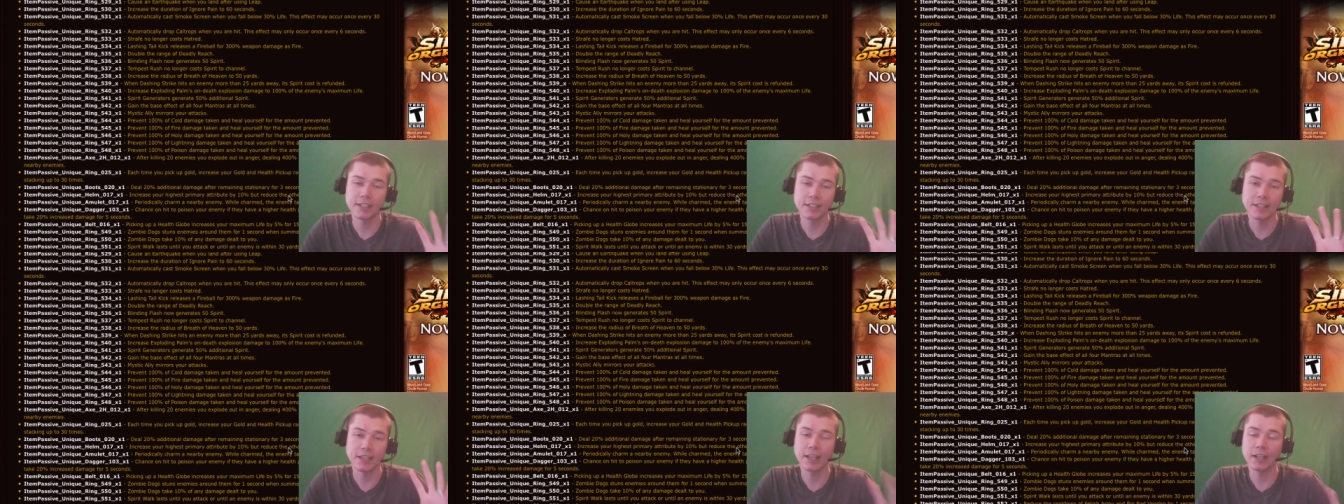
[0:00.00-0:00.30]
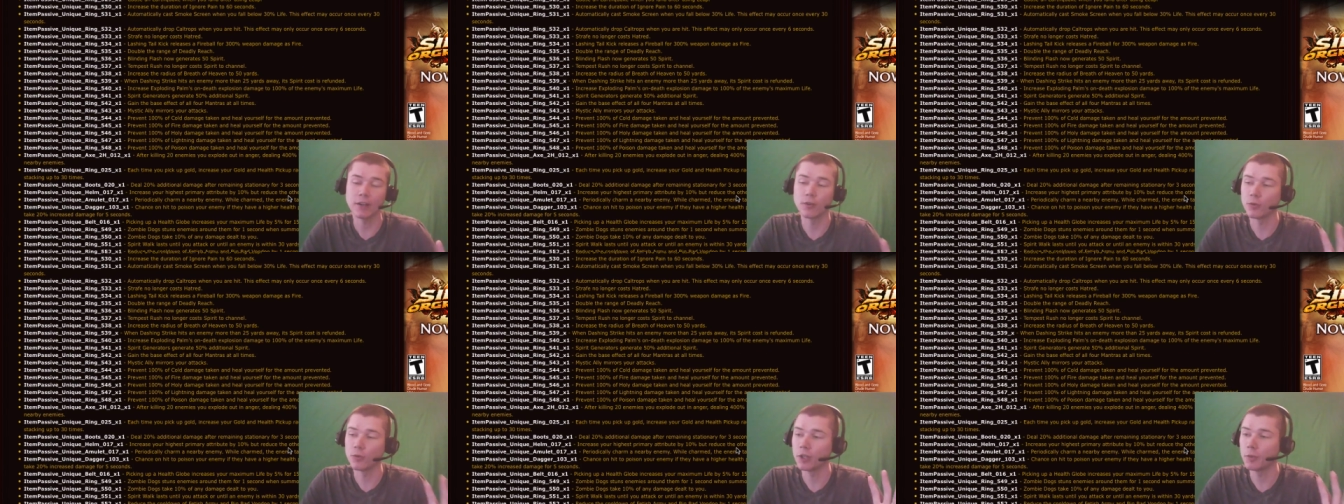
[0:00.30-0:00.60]
and they
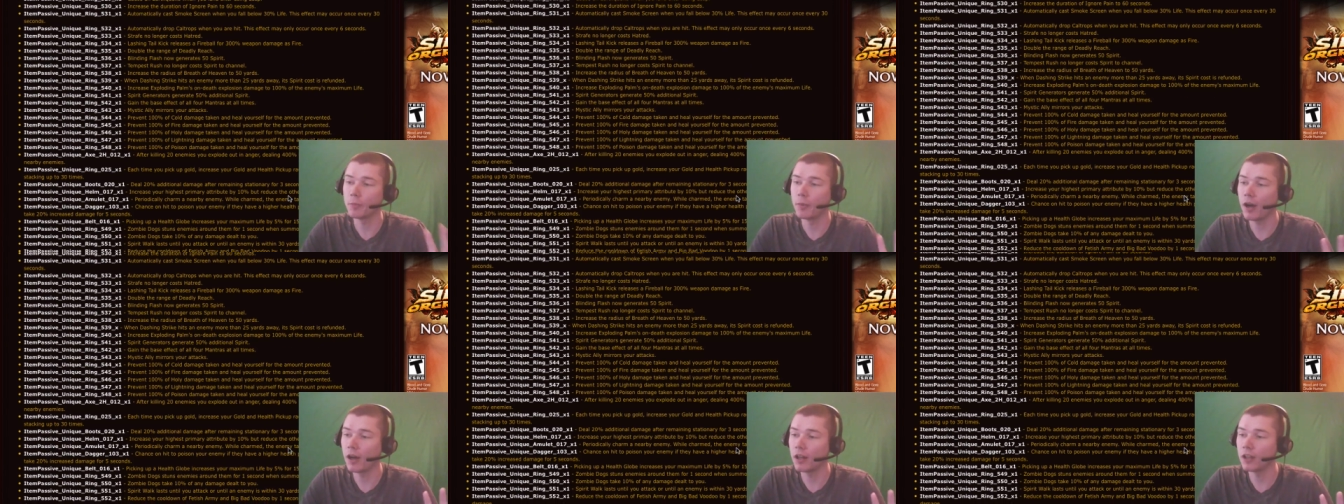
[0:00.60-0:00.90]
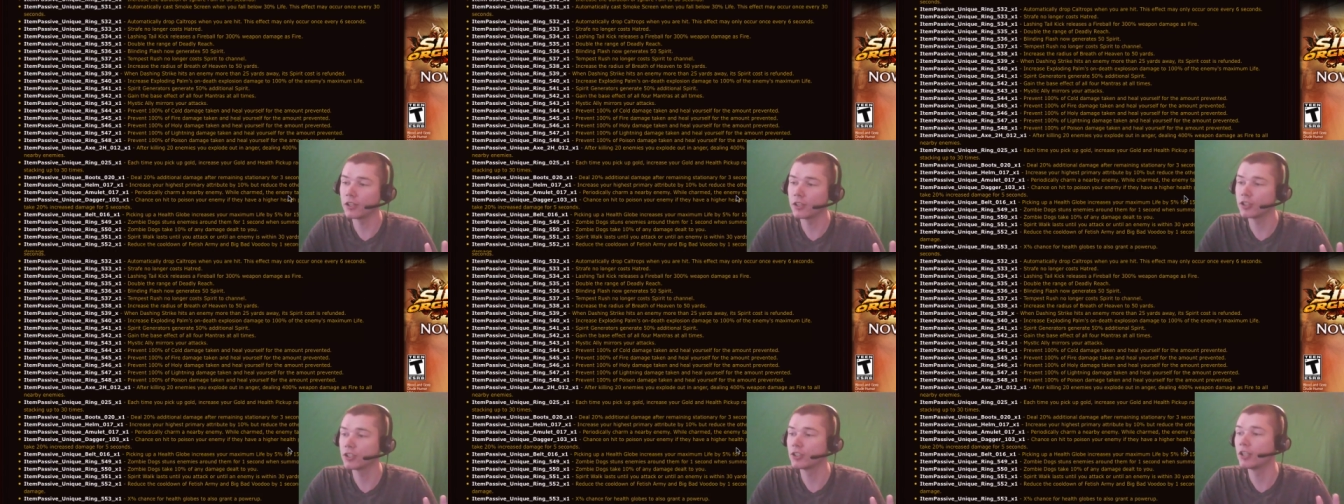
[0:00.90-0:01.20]
get it really
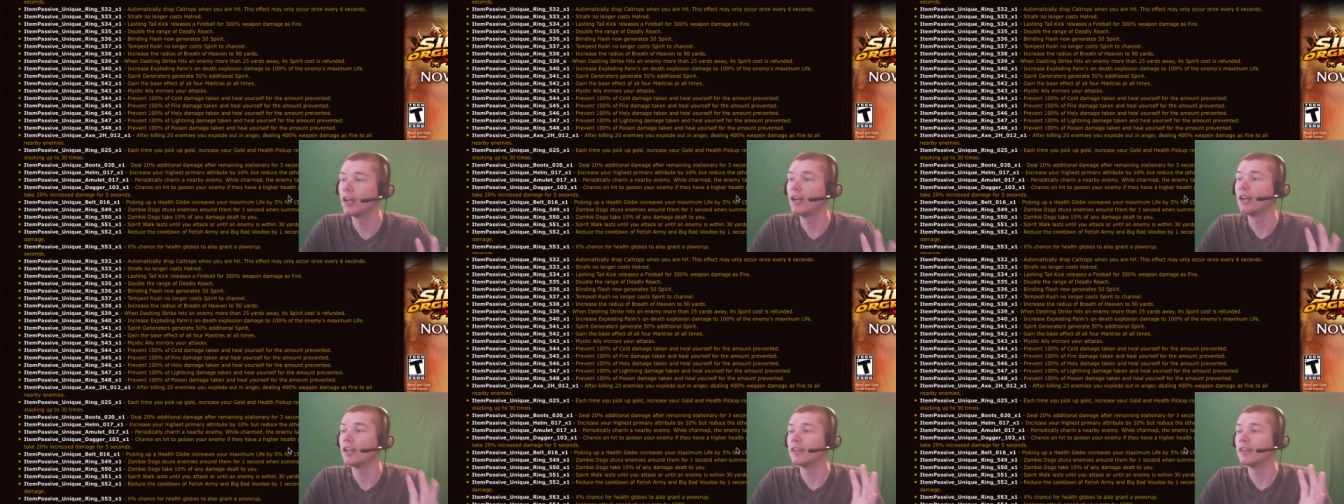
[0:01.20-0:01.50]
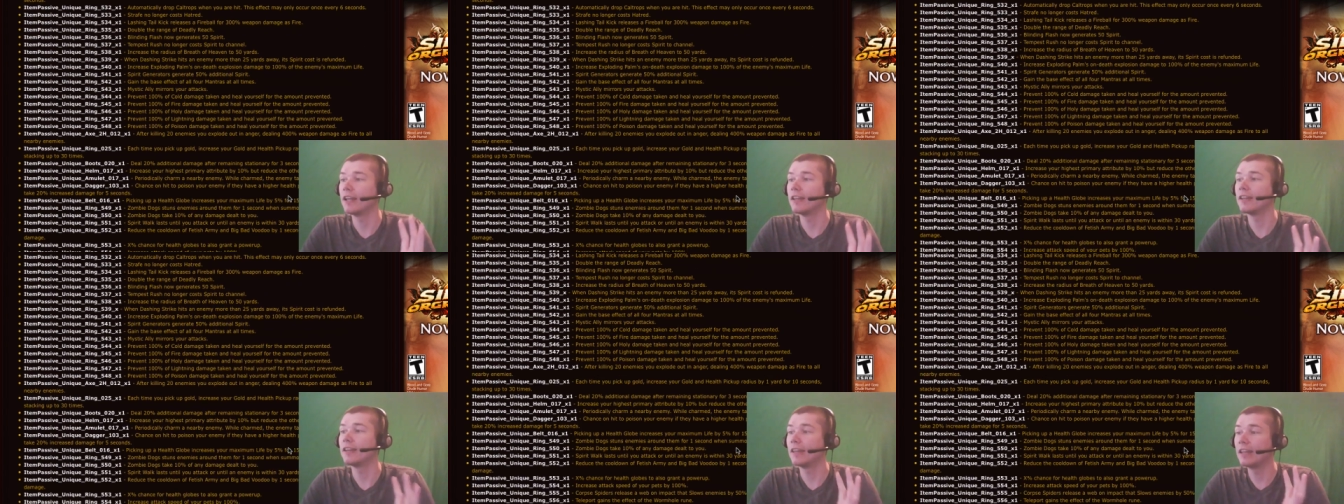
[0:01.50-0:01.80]
polished,
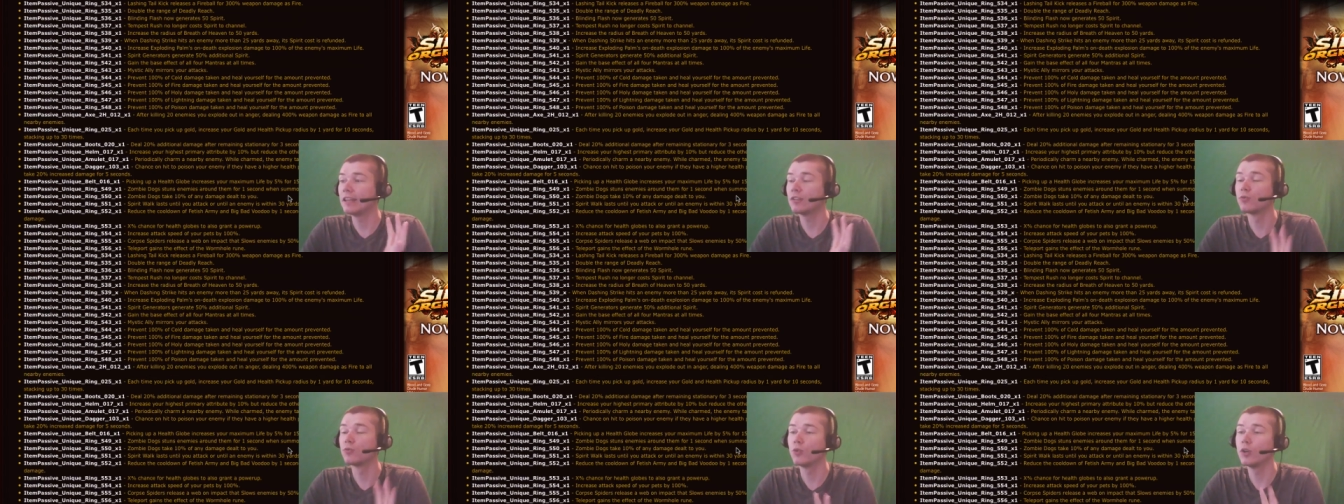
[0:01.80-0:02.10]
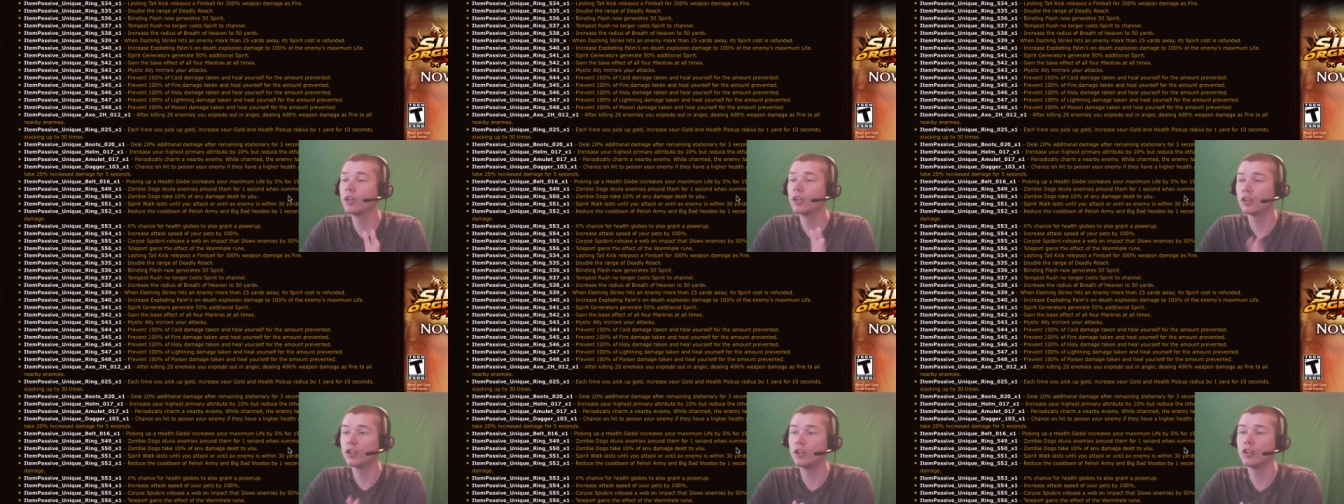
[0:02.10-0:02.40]
then this
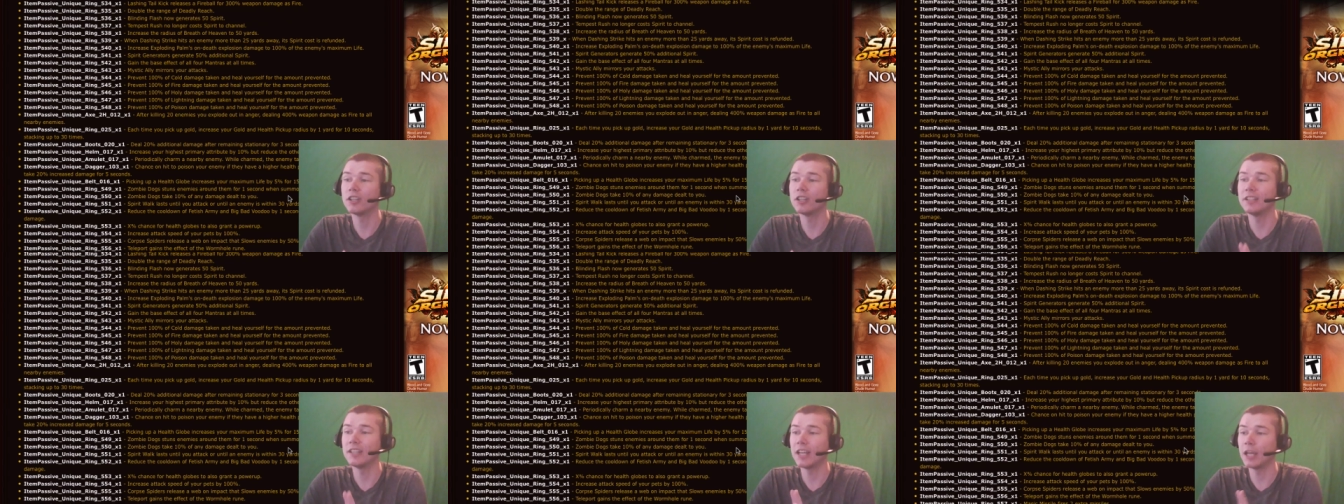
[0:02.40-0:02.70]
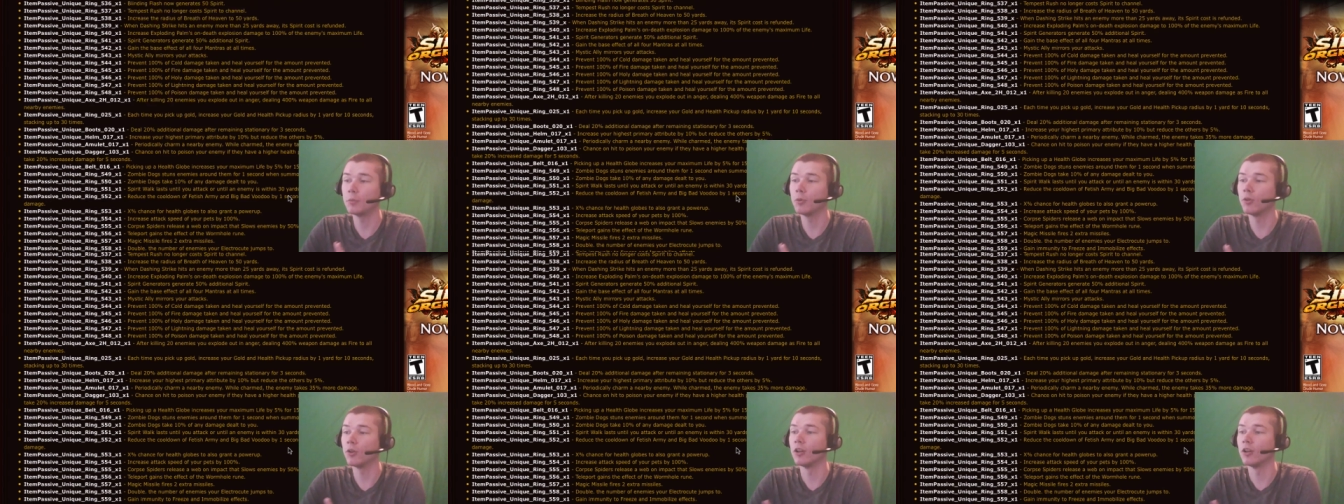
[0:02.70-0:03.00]
really could
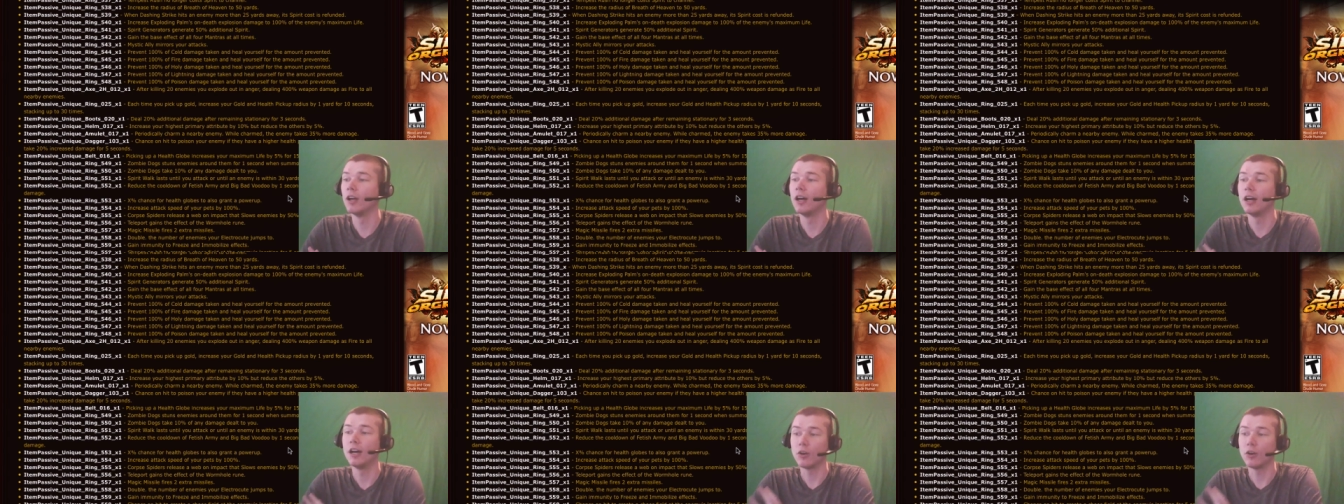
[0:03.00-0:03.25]
enable